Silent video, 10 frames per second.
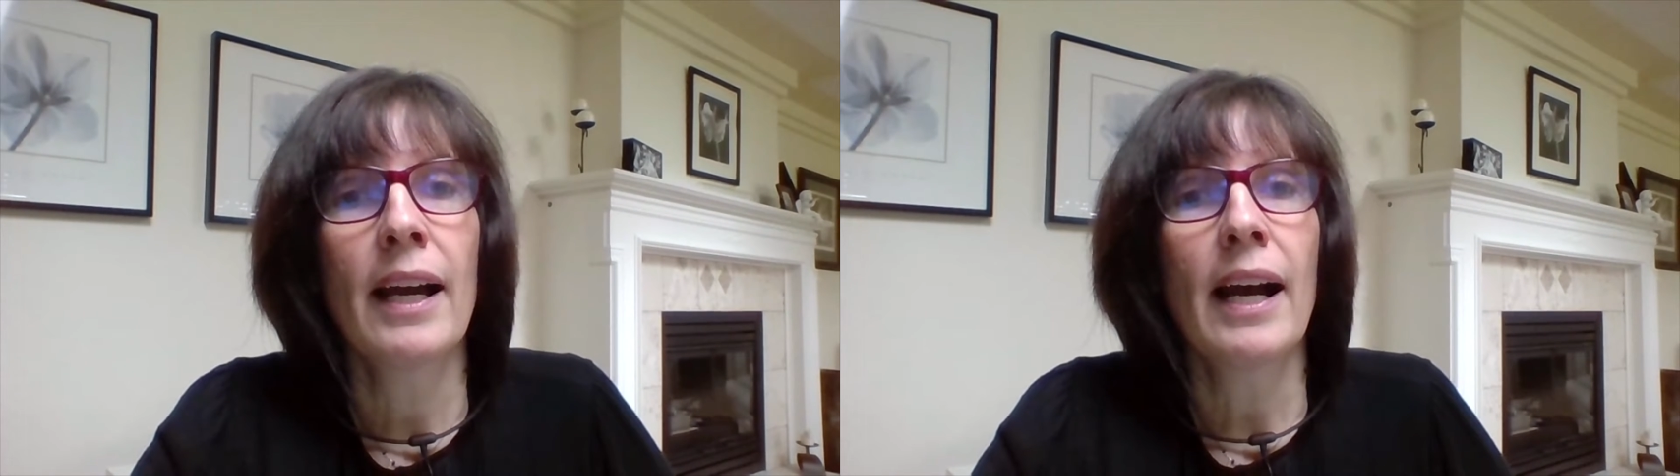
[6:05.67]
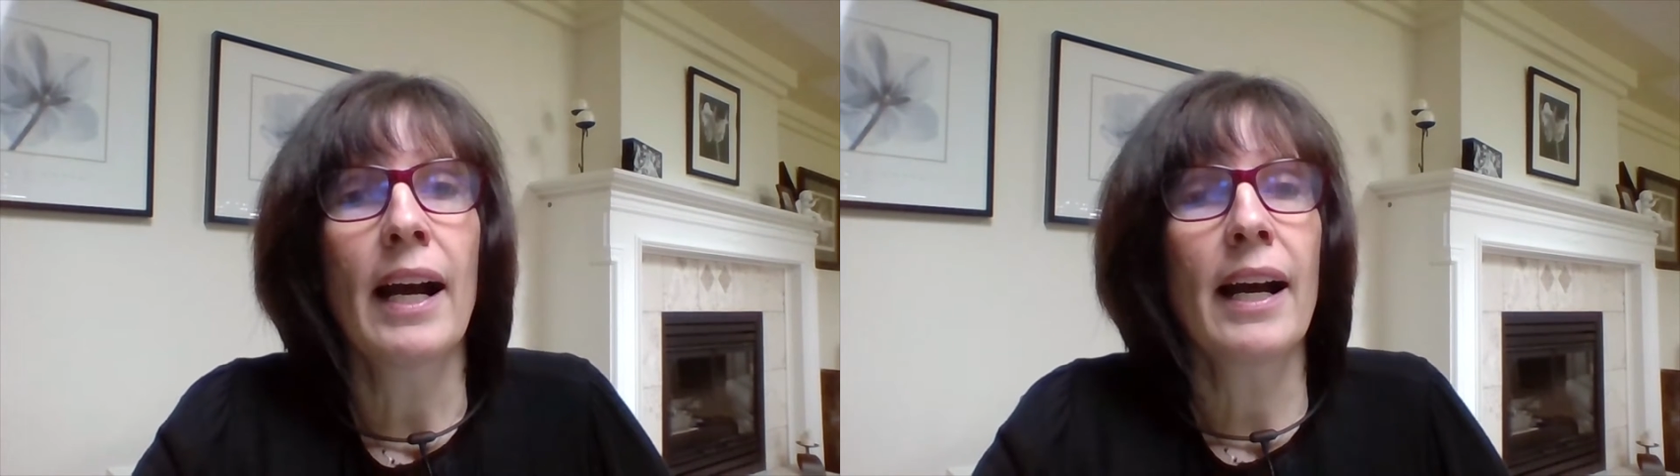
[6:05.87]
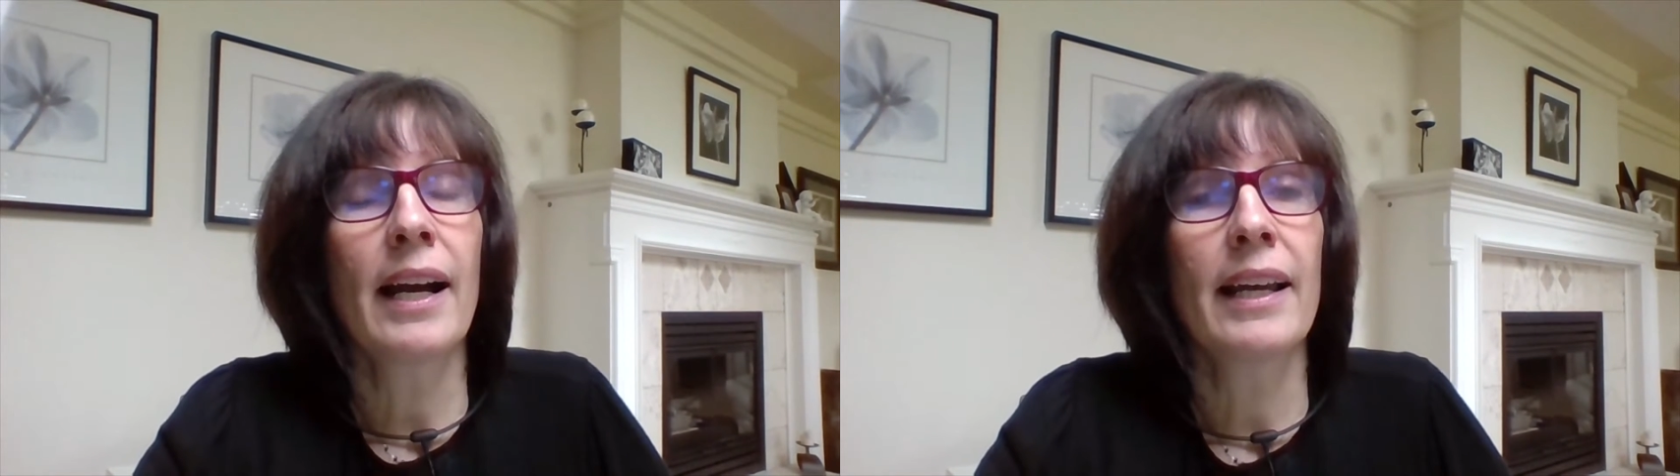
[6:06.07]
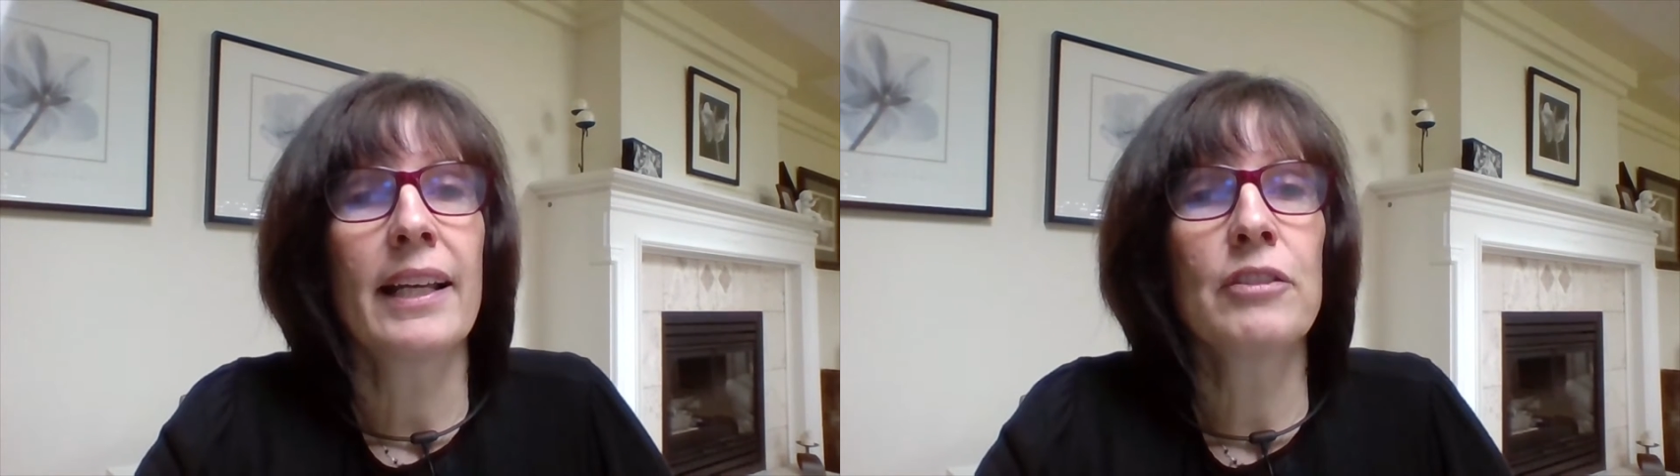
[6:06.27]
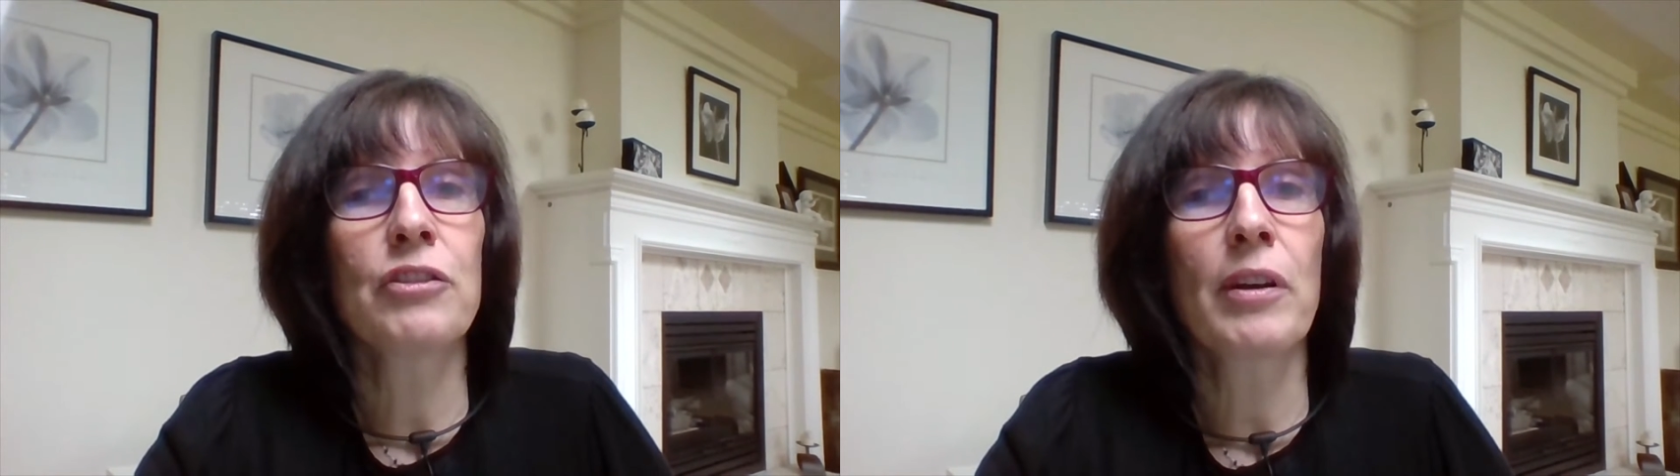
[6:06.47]
I
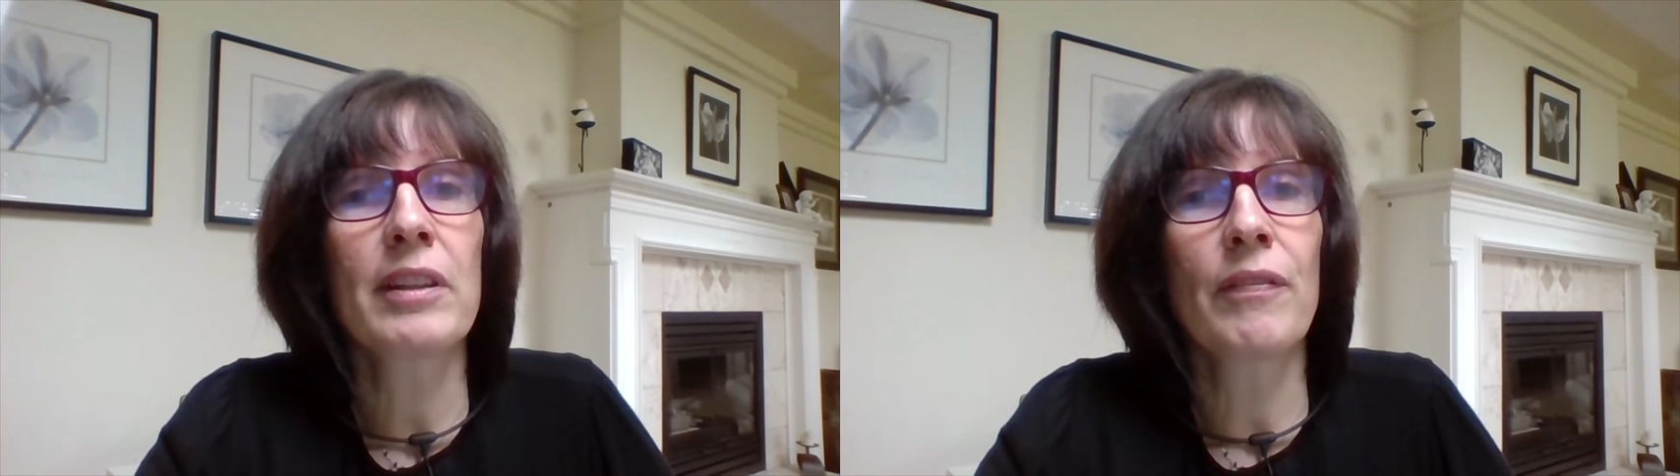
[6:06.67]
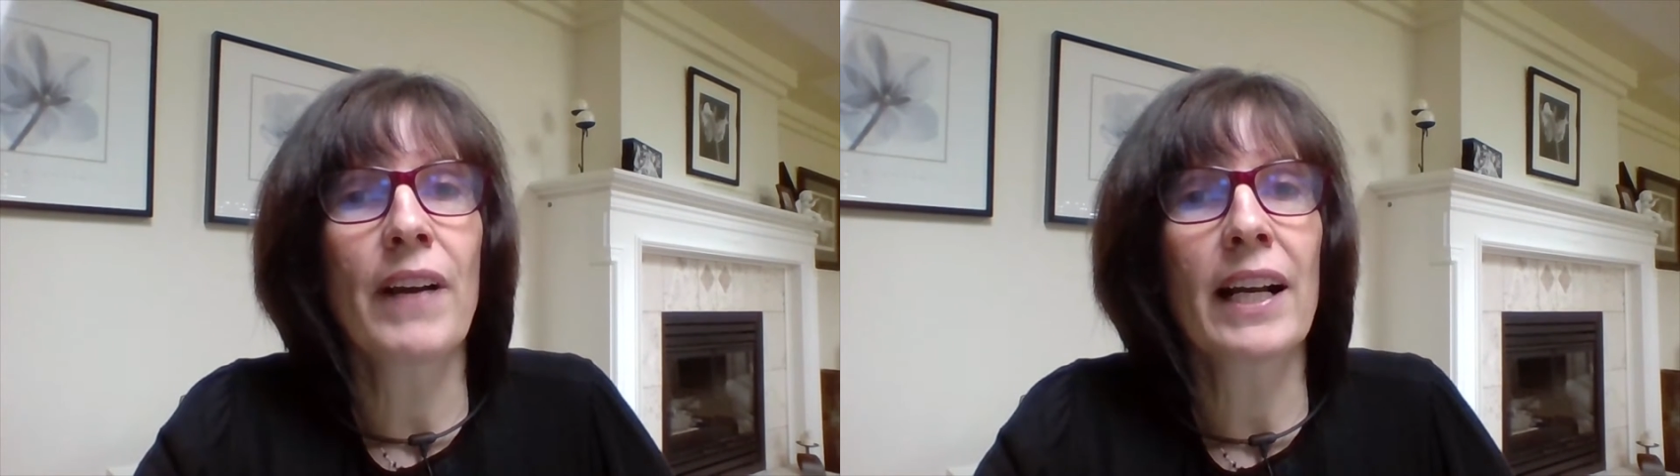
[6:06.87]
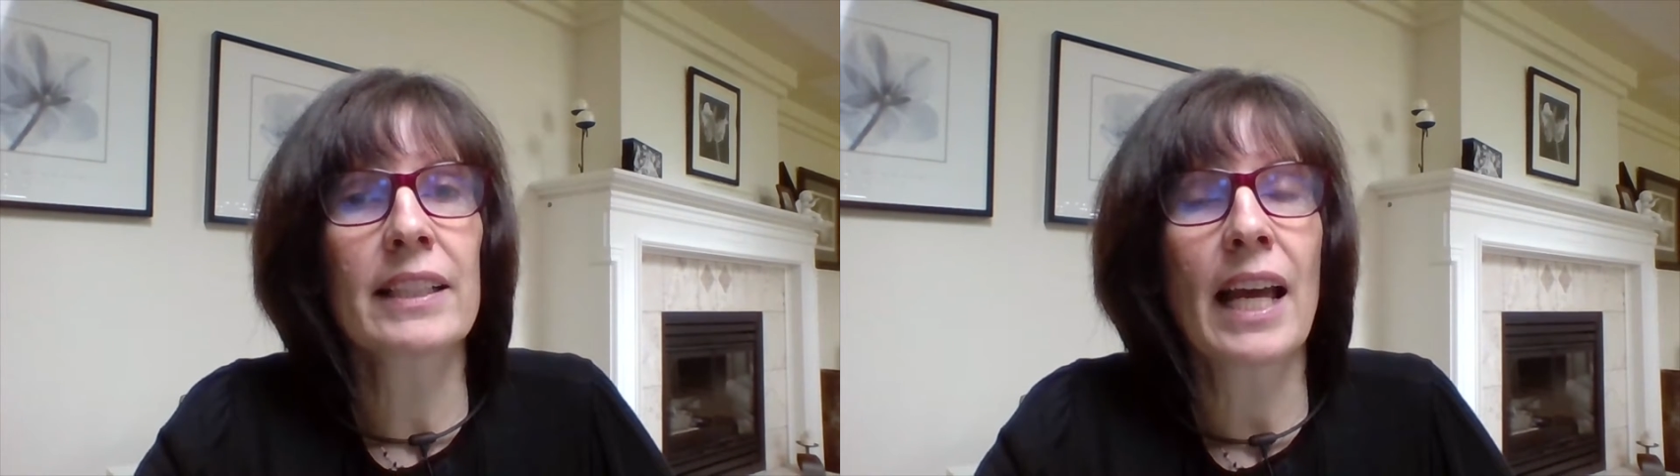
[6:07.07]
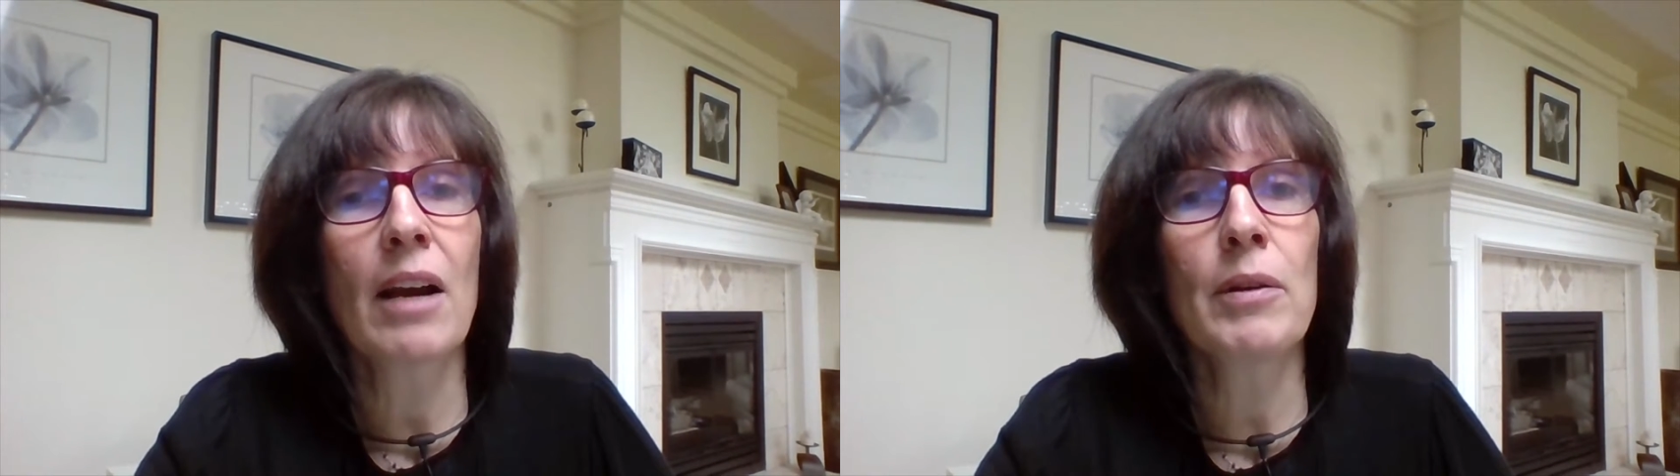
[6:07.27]
enjoyed the fact how